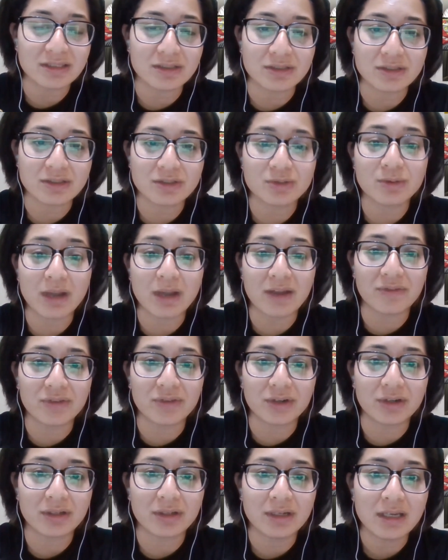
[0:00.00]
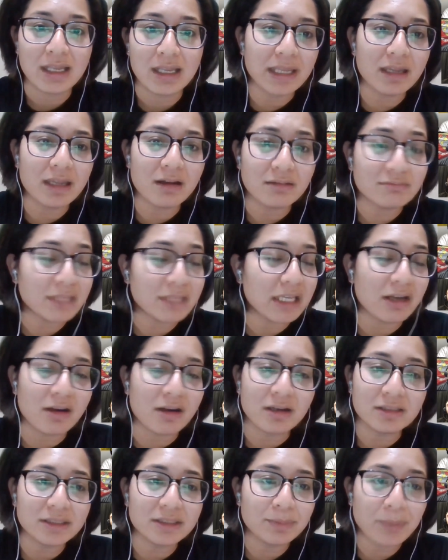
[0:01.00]
sisters, whoever. But
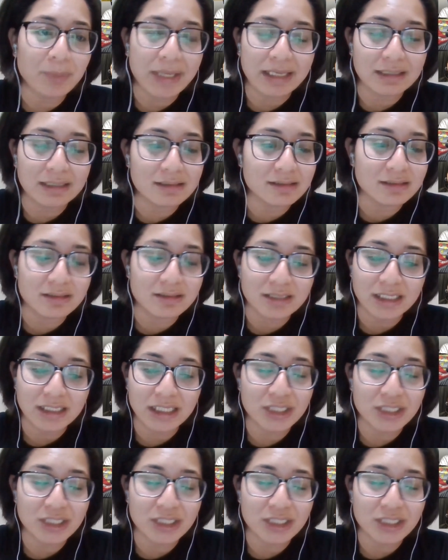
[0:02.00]
it all depends.